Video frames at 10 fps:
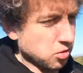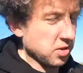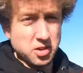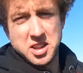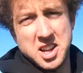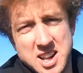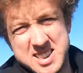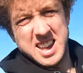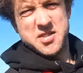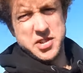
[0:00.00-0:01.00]
you know, they only need
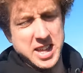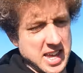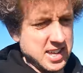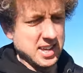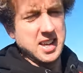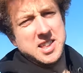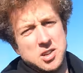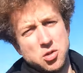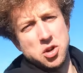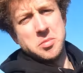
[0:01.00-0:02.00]
a day really.
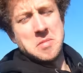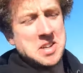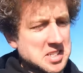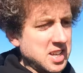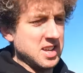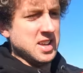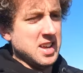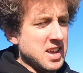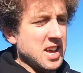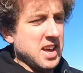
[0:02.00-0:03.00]
They know who mum is,
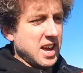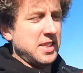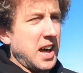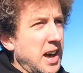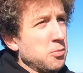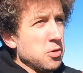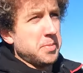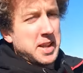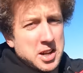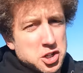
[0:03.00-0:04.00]
and that
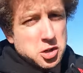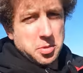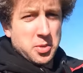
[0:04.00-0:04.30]
won't be an issue.